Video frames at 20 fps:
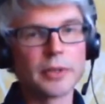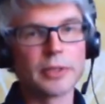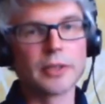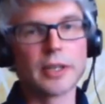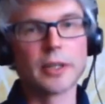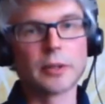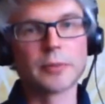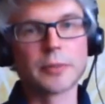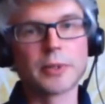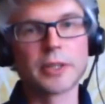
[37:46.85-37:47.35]

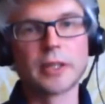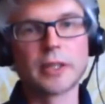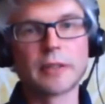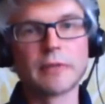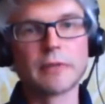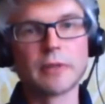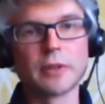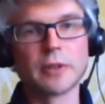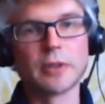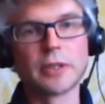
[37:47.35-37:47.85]
can help
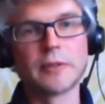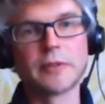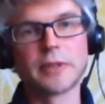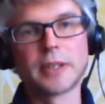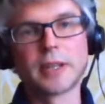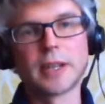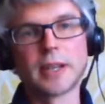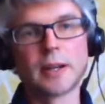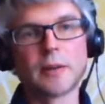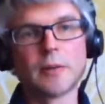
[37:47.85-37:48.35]
save
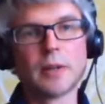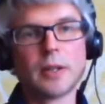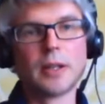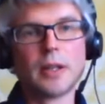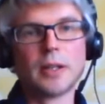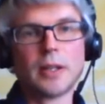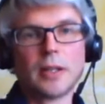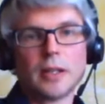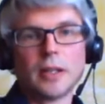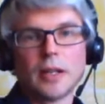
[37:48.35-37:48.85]
lives now.
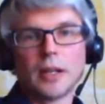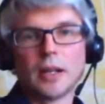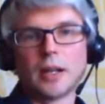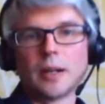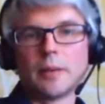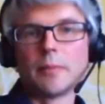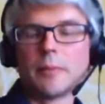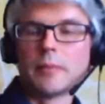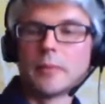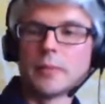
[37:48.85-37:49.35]

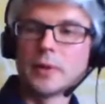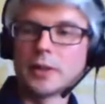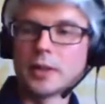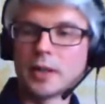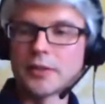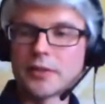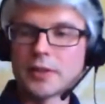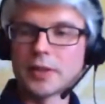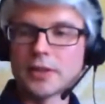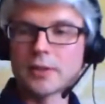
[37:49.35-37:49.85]
I
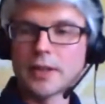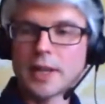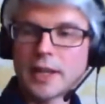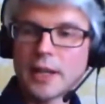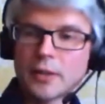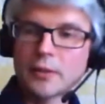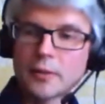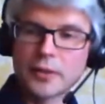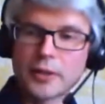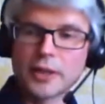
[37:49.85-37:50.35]
think so in
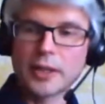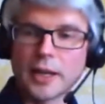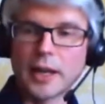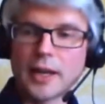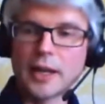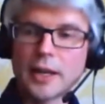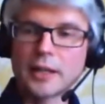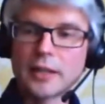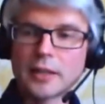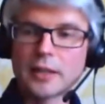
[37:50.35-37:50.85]

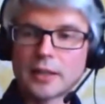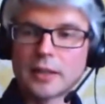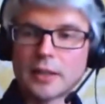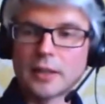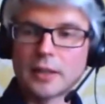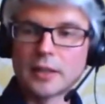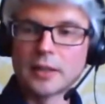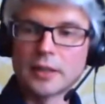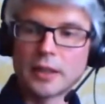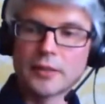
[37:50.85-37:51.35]
healthcare,
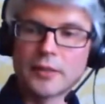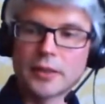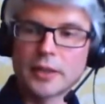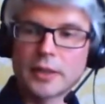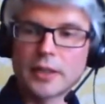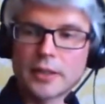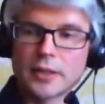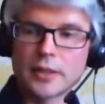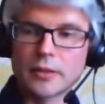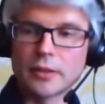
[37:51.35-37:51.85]
I
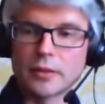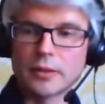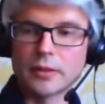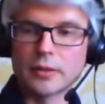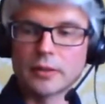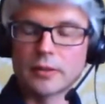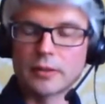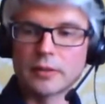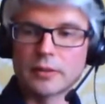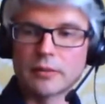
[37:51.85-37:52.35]
think it's
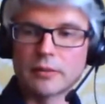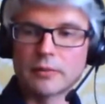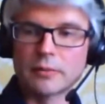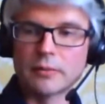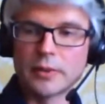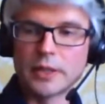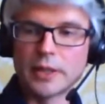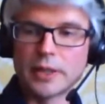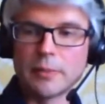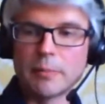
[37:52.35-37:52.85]
got
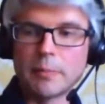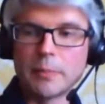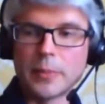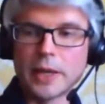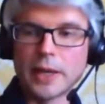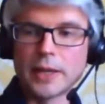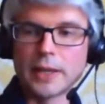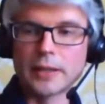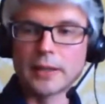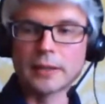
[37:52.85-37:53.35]
really
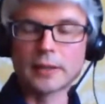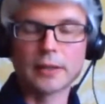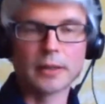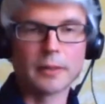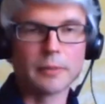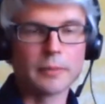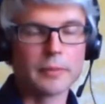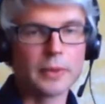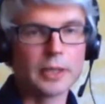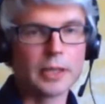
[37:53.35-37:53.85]
big
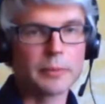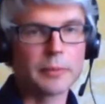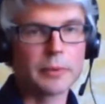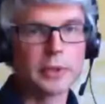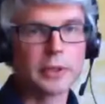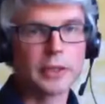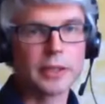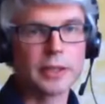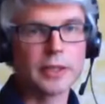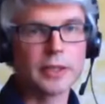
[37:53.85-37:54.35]

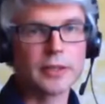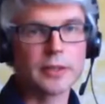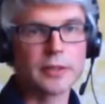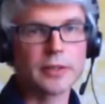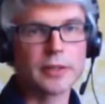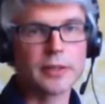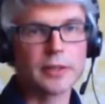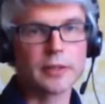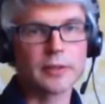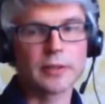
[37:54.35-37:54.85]

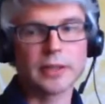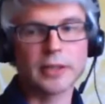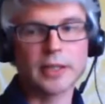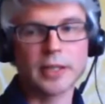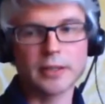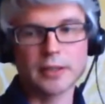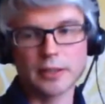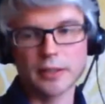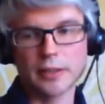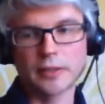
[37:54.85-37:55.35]
applications, things like
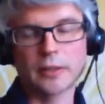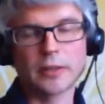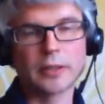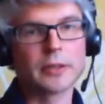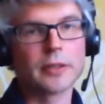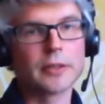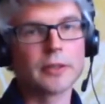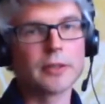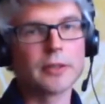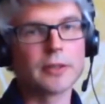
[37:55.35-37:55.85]
cancer
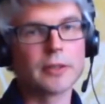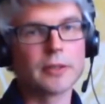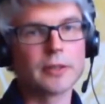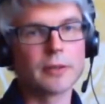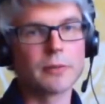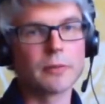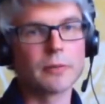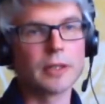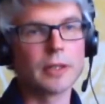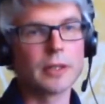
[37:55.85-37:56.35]

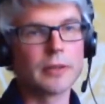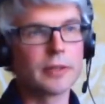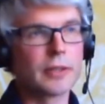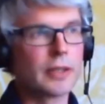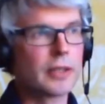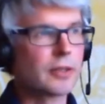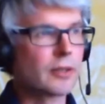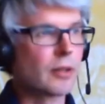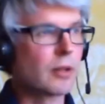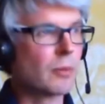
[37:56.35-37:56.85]
diagnosis as well. I
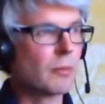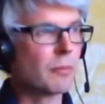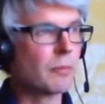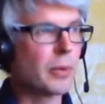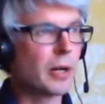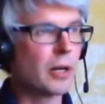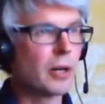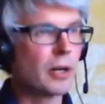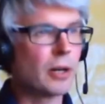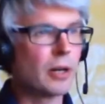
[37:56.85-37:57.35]
think it's
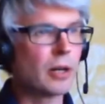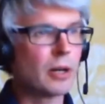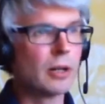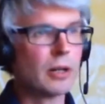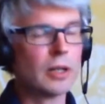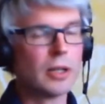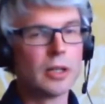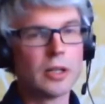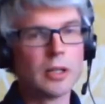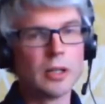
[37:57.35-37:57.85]
on
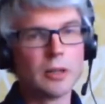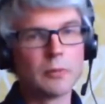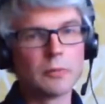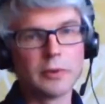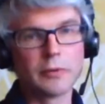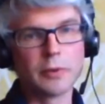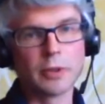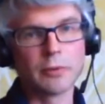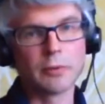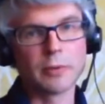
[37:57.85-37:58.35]
par
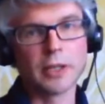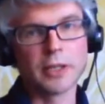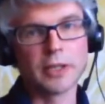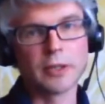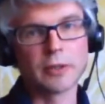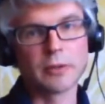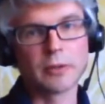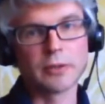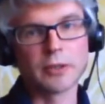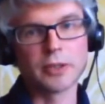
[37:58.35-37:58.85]
with what a
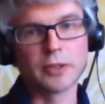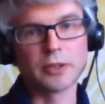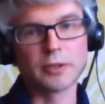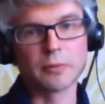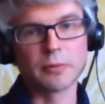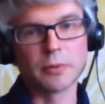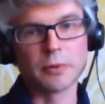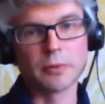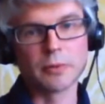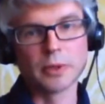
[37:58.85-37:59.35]

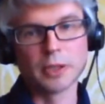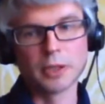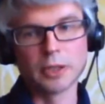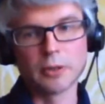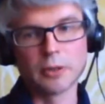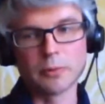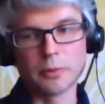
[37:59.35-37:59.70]
radiologist will